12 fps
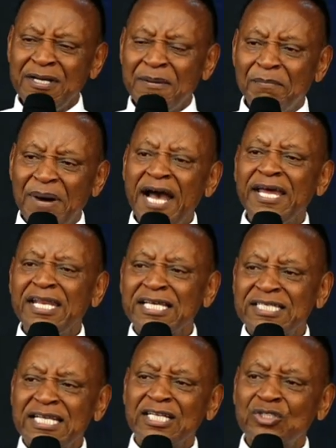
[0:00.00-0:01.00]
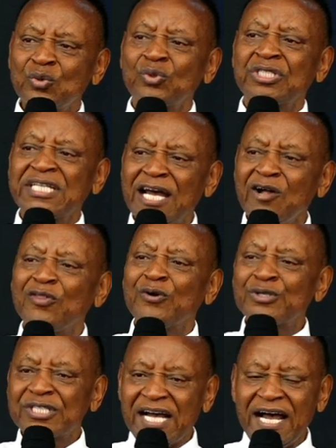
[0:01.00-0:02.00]
Mine is just to tell
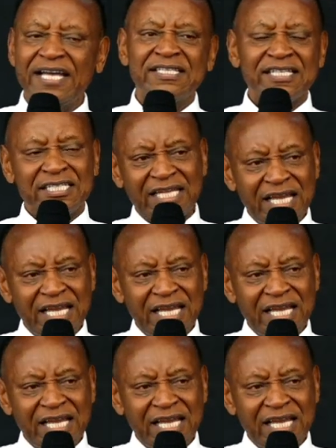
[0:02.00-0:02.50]
those guys that